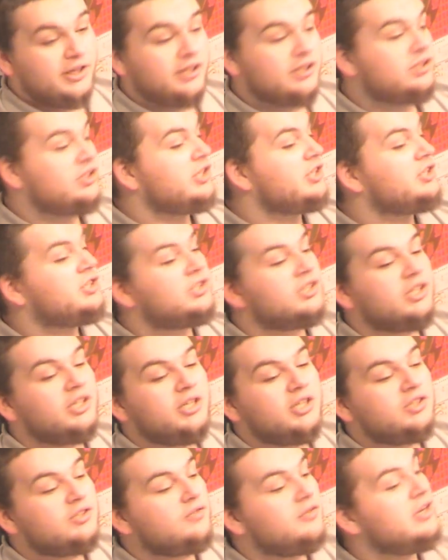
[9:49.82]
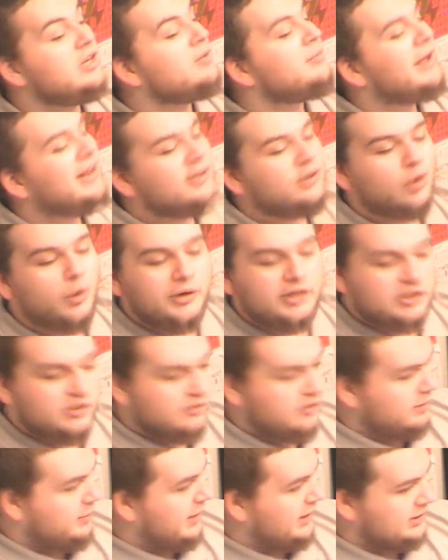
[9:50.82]
Ich will mein
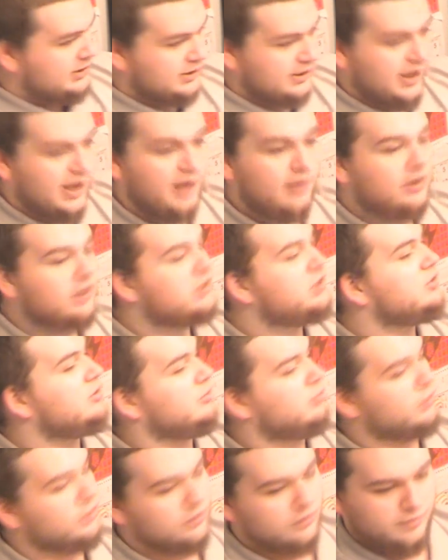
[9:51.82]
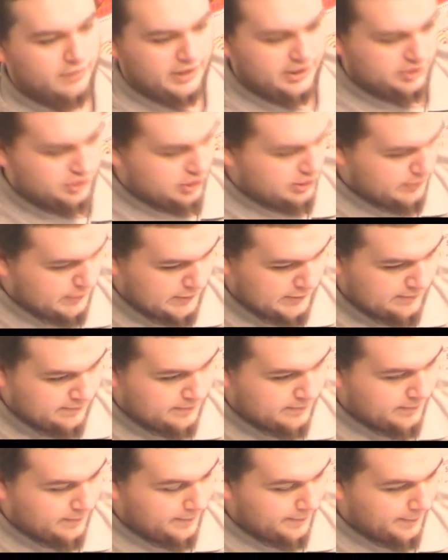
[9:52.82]
Deutsch verbessern. I want to improve my German.
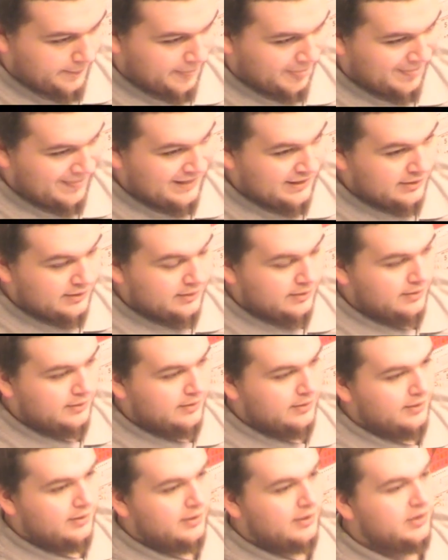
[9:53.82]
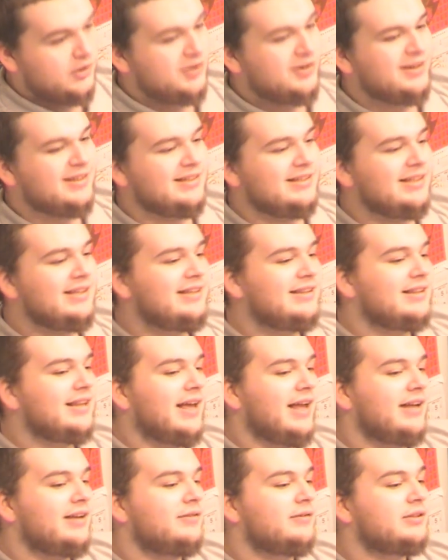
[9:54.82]
You could link
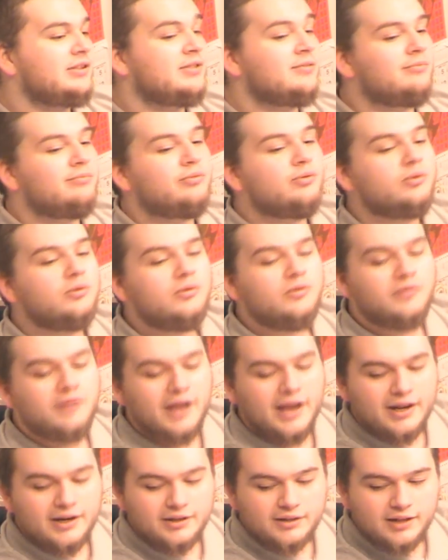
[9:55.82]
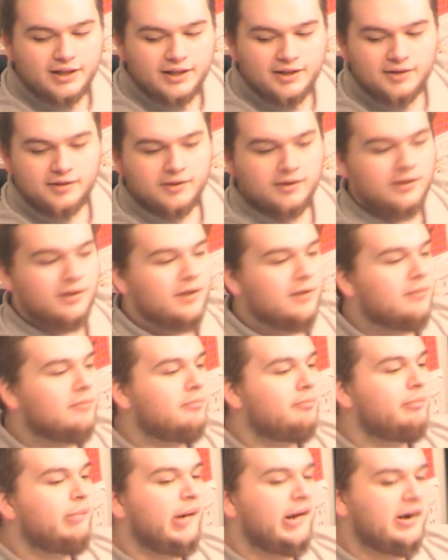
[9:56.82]
that. What's improve kind of like
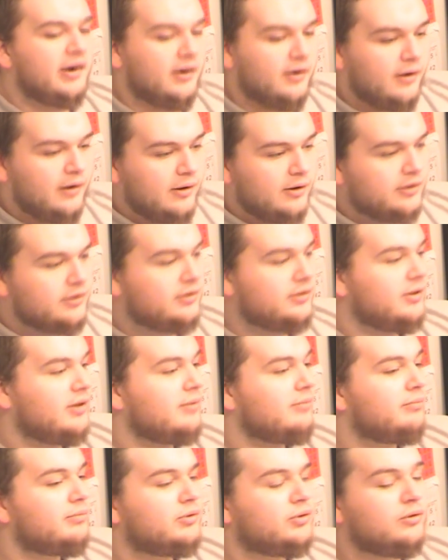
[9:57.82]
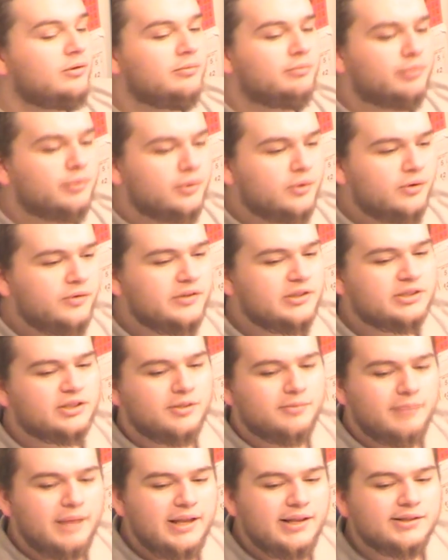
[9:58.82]
better? To improve is
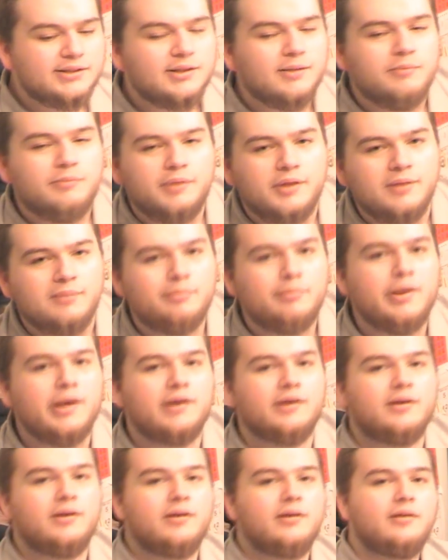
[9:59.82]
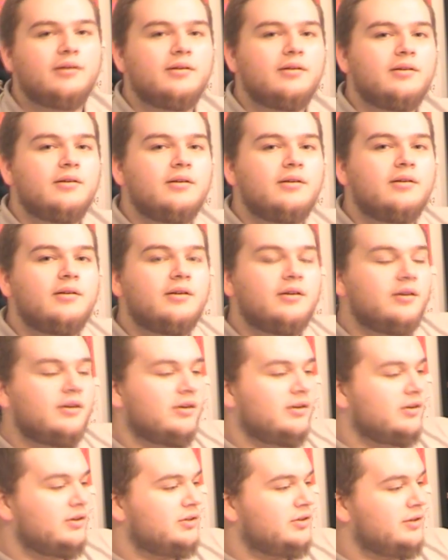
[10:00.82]
to make something better.
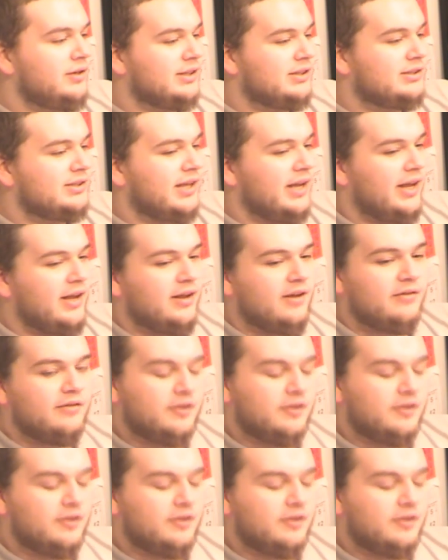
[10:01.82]
So you could say